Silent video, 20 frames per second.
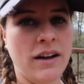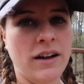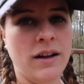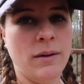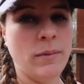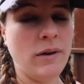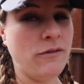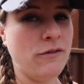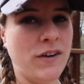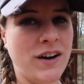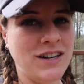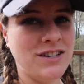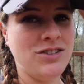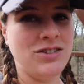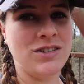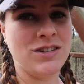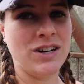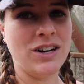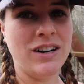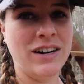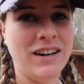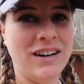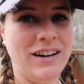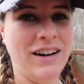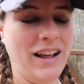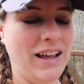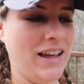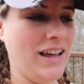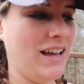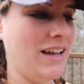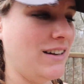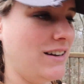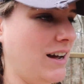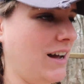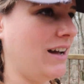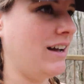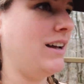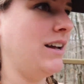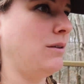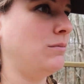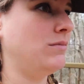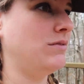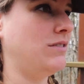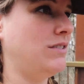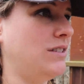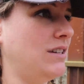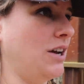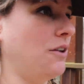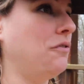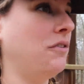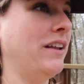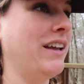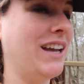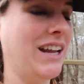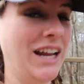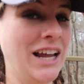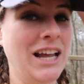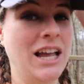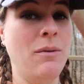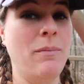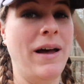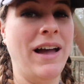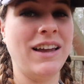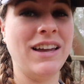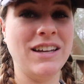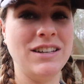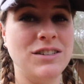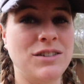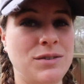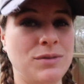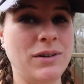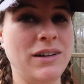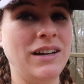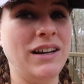a fresh start, and I'm definitely gonna get back into